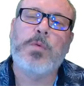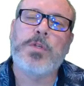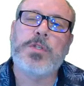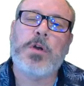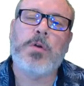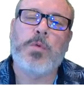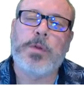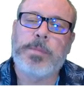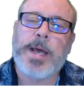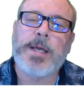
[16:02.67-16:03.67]
started
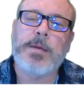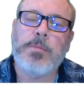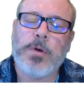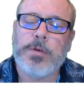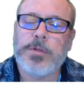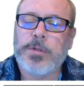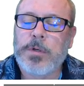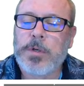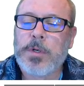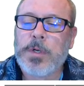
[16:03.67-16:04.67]
with back in March.
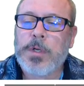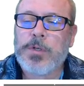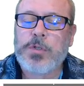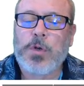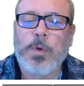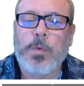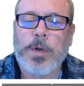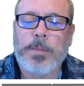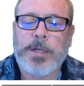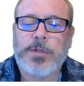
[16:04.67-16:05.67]
So we want
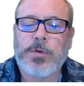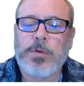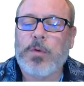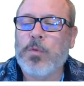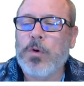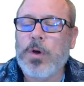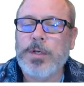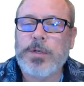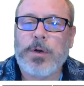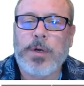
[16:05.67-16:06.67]
to make sure that we're
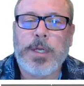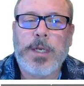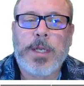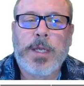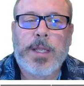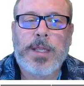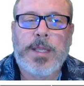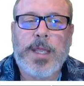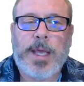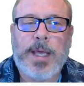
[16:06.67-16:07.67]
on target,
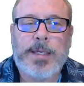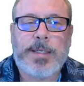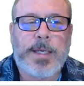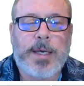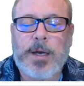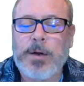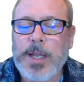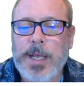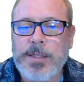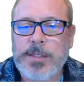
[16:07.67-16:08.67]
that I already
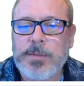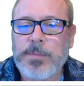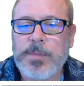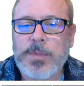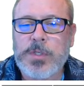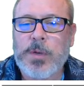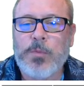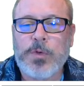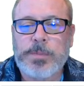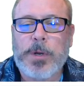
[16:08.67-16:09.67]
had some
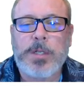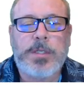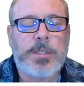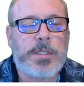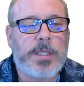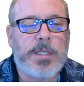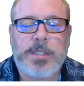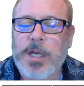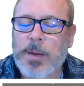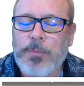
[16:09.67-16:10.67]
responses to this,
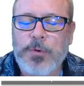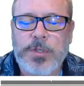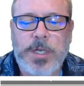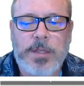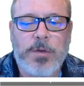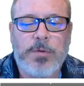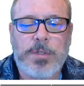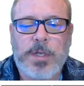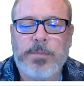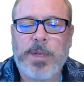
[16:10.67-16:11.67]
and I appreciate those
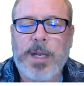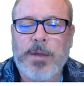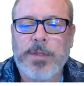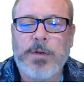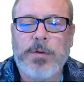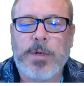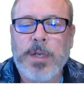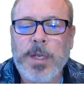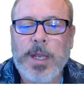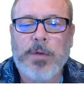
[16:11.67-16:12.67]
that have been out there
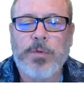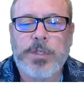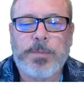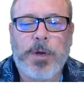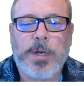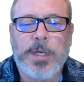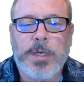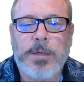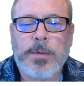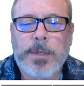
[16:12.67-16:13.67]
and
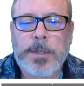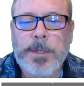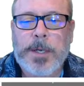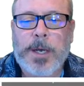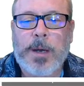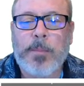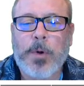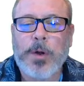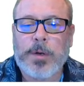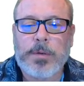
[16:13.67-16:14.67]
responding.
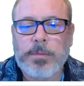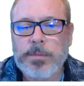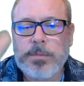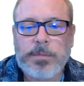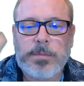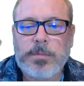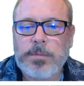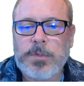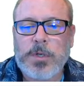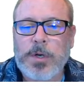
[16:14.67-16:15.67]
Mark,
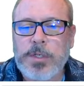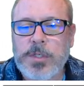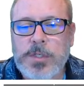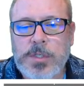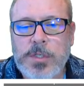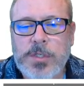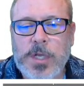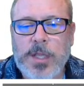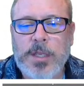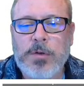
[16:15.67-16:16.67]
sorry, just
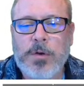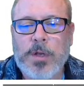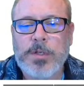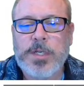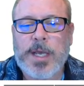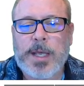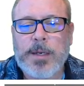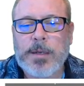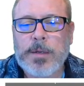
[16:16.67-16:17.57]
saw that you're on chat.